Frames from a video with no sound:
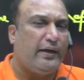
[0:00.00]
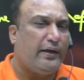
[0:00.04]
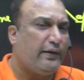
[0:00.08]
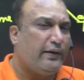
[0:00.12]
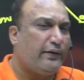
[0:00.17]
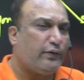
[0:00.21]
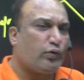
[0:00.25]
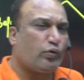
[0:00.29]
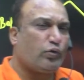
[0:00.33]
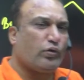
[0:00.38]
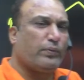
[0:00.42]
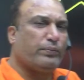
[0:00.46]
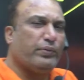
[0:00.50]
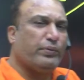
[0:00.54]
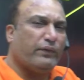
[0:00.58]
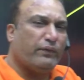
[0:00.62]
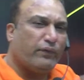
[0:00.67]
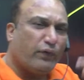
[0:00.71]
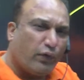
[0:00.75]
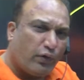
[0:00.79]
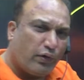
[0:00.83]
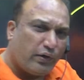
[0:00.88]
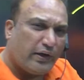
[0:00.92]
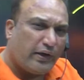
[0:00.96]
So
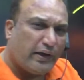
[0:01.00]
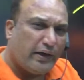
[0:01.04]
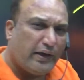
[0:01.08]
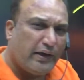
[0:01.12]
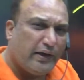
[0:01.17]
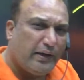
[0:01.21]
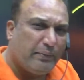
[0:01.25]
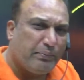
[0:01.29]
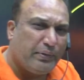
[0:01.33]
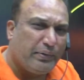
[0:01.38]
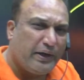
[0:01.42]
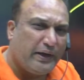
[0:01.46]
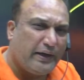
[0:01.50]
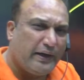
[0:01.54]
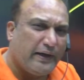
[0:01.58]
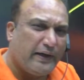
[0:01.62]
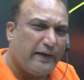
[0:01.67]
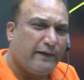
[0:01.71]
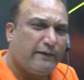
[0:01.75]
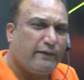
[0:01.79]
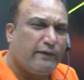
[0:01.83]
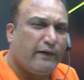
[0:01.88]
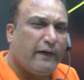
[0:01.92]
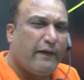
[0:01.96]
before
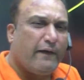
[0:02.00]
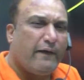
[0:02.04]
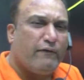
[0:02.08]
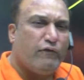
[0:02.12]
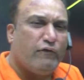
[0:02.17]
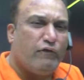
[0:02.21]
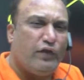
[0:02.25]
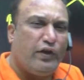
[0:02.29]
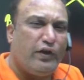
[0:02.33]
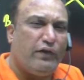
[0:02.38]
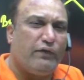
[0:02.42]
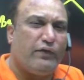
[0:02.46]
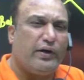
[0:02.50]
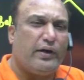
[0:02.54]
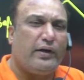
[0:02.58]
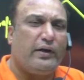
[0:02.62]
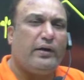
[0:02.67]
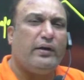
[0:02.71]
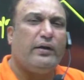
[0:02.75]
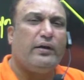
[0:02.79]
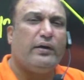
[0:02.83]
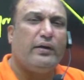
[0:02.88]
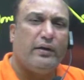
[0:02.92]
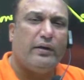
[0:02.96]
independence, we were
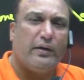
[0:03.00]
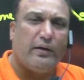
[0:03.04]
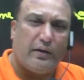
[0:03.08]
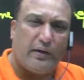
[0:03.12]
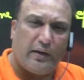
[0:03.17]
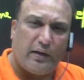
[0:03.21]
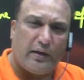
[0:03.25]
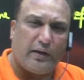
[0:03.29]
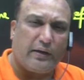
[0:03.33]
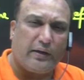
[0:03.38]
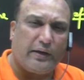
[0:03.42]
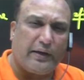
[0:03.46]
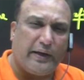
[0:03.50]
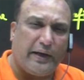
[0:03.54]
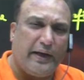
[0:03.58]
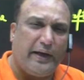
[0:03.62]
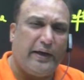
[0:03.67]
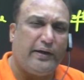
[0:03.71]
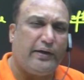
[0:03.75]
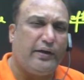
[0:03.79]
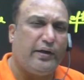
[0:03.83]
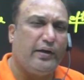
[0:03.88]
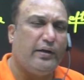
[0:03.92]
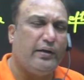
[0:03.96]
a
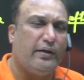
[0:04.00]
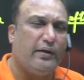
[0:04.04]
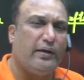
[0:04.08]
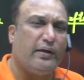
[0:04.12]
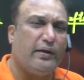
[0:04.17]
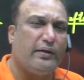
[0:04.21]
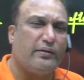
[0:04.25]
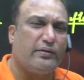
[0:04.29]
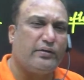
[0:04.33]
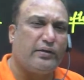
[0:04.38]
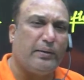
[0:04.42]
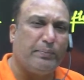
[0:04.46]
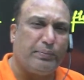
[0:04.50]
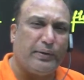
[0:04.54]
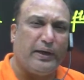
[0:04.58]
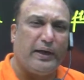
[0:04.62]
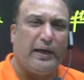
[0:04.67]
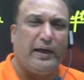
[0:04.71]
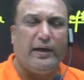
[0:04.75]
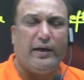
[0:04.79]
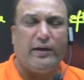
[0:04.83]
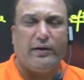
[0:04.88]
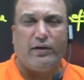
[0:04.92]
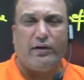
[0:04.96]
great
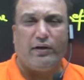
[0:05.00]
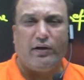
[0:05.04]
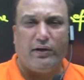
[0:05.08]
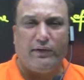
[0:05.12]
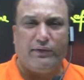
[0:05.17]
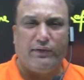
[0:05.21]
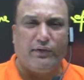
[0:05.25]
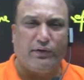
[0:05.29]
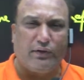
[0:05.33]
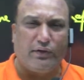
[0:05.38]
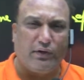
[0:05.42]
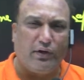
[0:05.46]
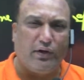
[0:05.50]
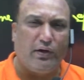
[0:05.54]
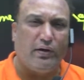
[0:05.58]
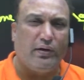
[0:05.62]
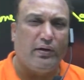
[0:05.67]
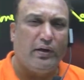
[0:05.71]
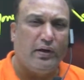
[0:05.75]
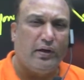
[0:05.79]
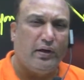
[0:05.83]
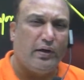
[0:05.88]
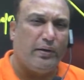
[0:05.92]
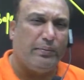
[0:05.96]
supplier of raw
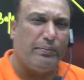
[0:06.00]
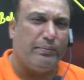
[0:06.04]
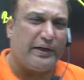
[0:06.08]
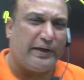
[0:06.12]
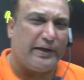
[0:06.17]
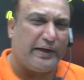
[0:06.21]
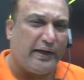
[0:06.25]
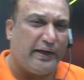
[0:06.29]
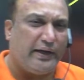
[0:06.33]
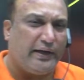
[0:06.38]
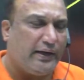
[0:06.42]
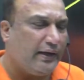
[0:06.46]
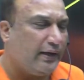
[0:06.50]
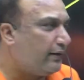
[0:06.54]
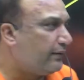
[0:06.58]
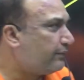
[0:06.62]
material.